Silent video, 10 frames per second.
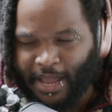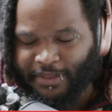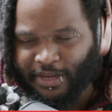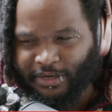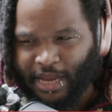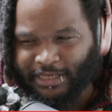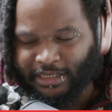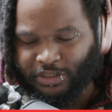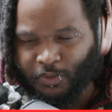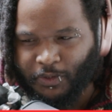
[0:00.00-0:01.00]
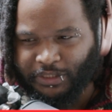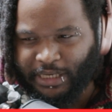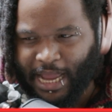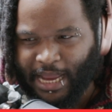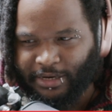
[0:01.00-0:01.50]
And then I'd say towards
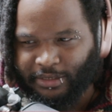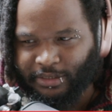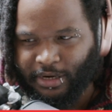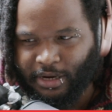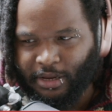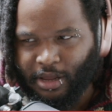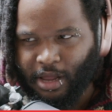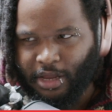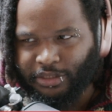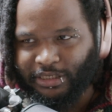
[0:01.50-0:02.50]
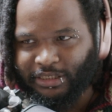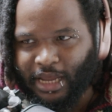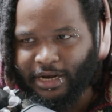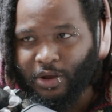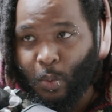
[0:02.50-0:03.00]
the end,
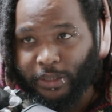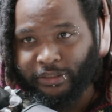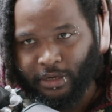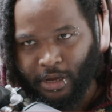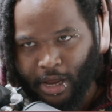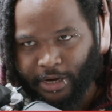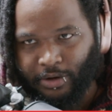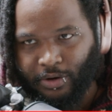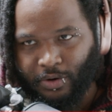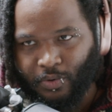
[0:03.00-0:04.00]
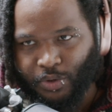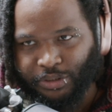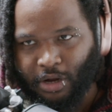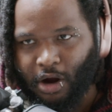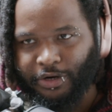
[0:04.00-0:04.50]
deciding what to cut was
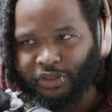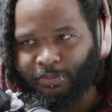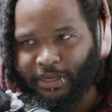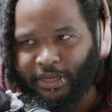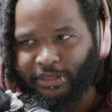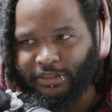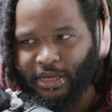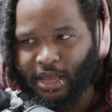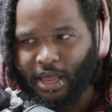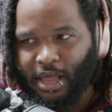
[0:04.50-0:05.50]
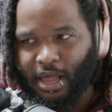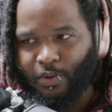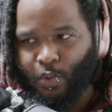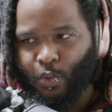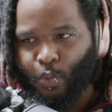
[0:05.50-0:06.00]
the hardest, because
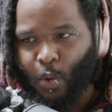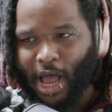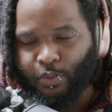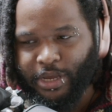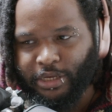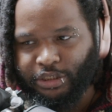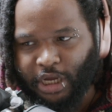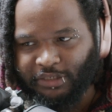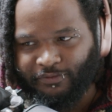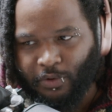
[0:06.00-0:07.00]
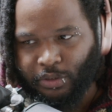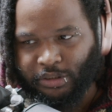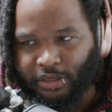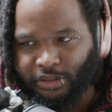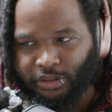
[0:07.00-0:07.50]
while we could just
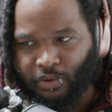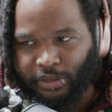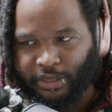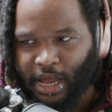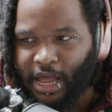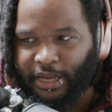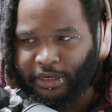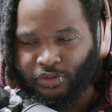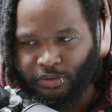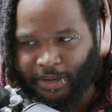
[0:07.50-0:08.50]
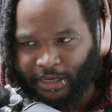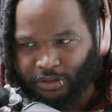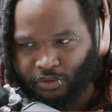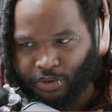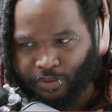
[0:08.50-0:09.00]
focus on Sol and Kai and do the main
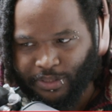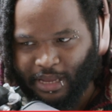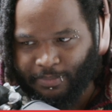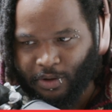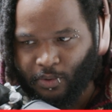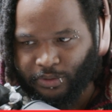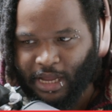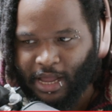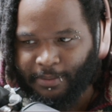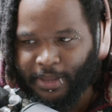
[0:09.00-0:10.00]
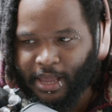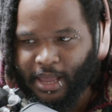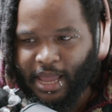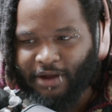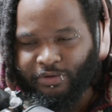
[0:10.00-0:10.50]
story with them the whole time,
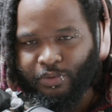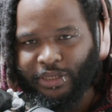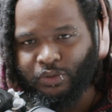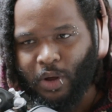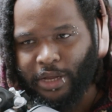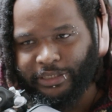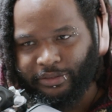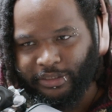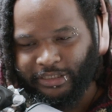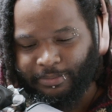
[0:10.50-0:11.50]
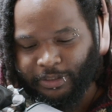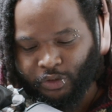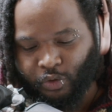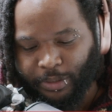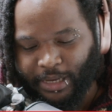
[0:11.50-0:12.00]
everyone that's watching this, I'm
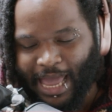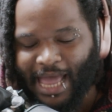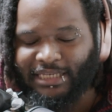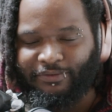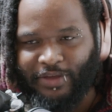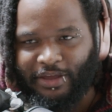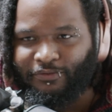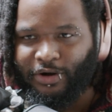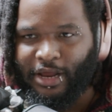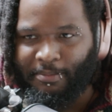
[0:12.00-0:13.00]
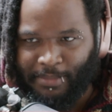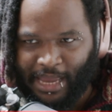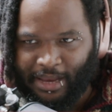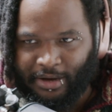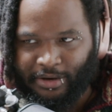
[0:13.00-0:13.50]
assuming, has a favorite, a
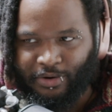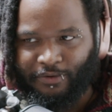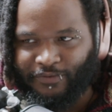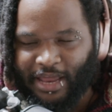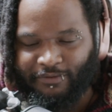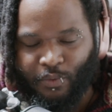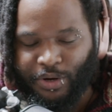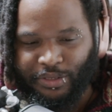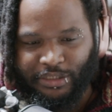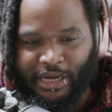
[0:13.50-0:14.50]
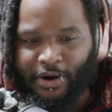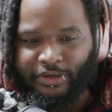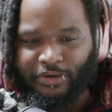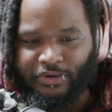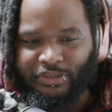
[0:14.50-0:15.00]
main. They're a fan of one of these
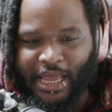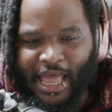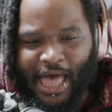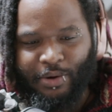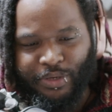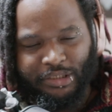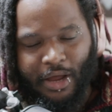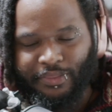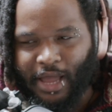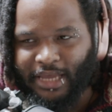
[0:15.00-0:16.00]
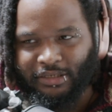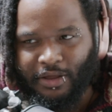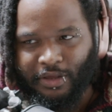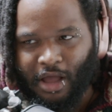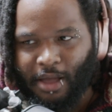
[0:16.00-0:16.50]
characters. And I saw
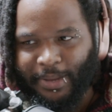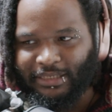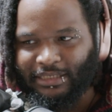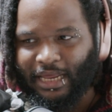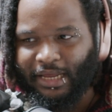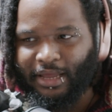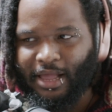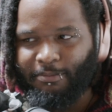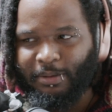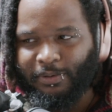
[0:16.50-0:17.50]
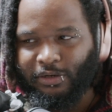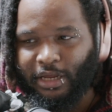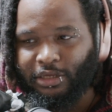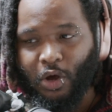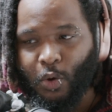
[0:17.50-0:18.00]
in the comments, like, people are
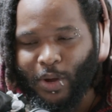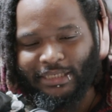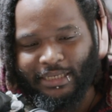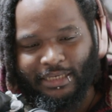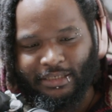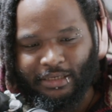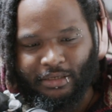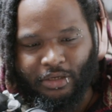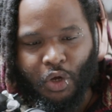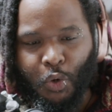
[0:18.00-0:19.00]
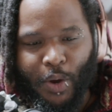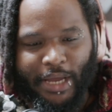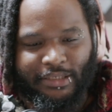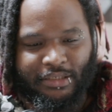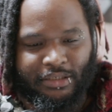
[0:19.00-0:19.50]
like, yo, when's Dizzy? Yo,
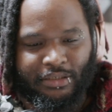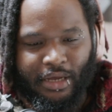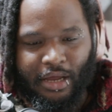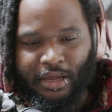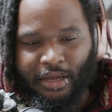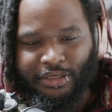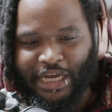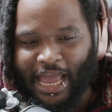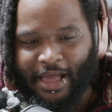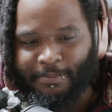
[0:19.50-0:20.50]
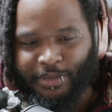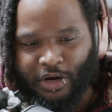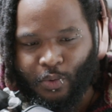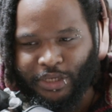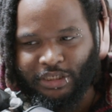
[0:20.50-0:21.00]
when's Jam? You
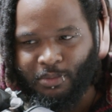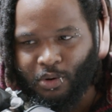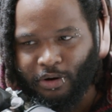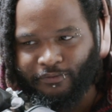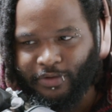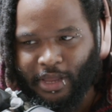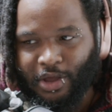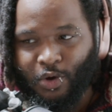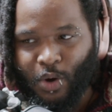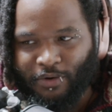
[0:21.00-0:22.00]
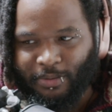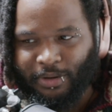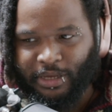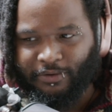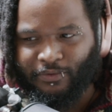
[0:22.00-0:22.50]
know, when's more of whoever I'm
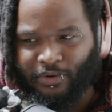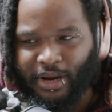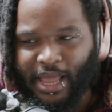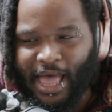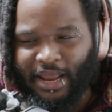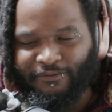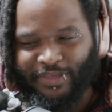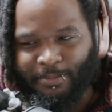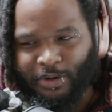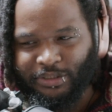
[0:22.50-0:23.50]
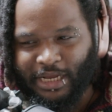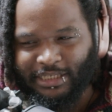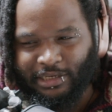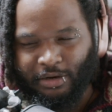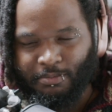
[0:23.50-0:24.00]
looking for? And if that person has
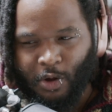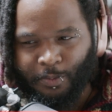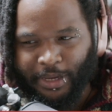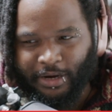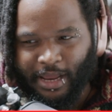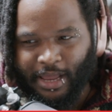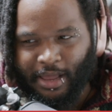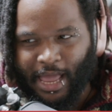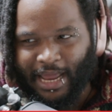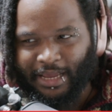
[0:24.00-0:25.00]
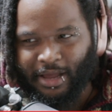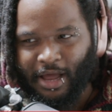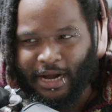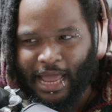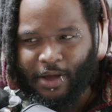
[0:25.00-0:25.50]
a little moment and I
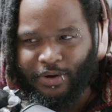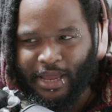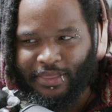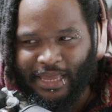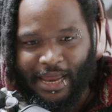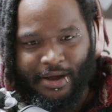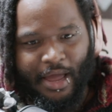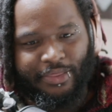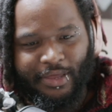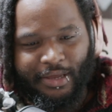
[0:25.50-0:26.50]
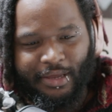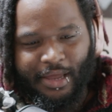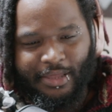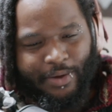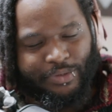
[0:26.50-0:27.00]
cut it out and they get nothing,
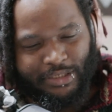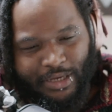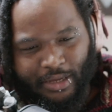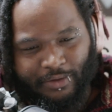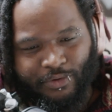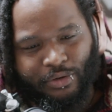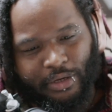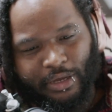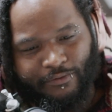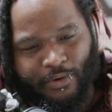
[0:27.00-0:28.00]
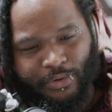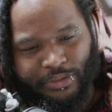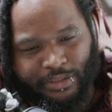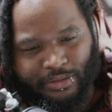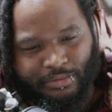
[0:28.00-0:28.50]
that would suck if you were looking forward
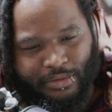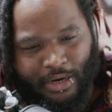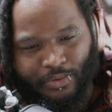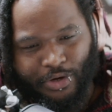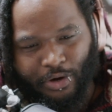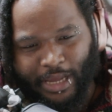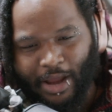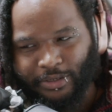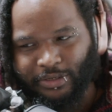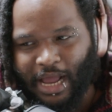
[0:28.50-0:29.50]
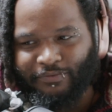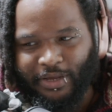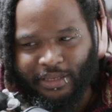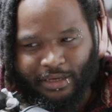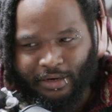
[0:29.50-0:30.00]
to, you know, your character
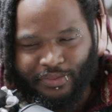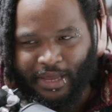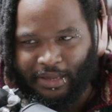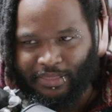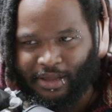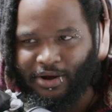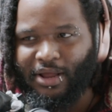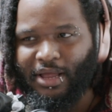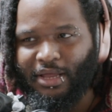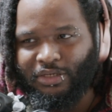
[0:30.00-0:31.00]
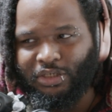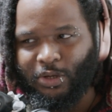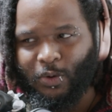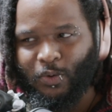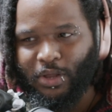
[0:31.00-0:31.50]
having a little thing in there. So